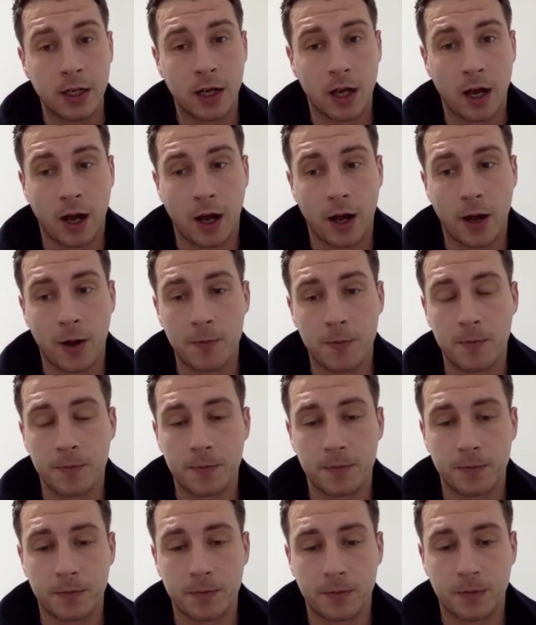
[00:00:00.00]
and
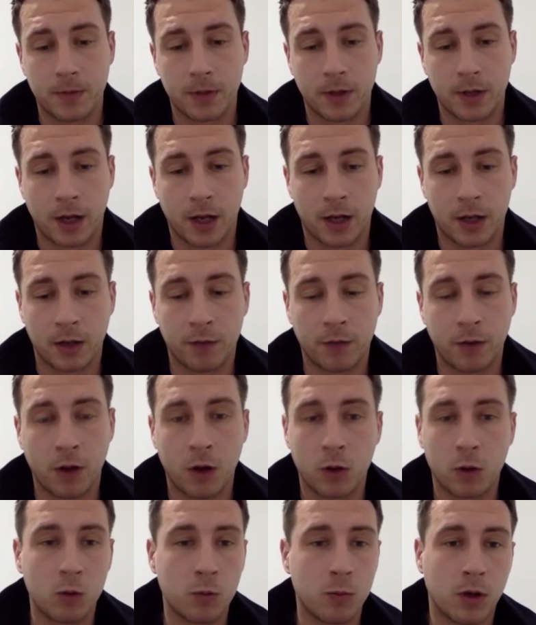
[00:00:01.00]
I've learned
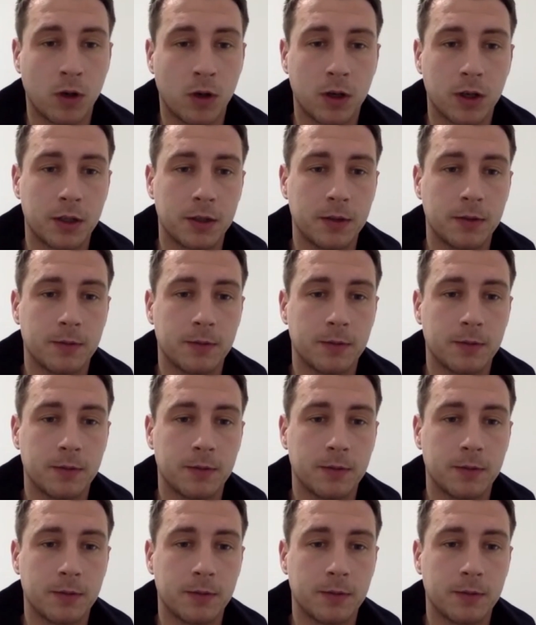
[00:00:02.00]
all my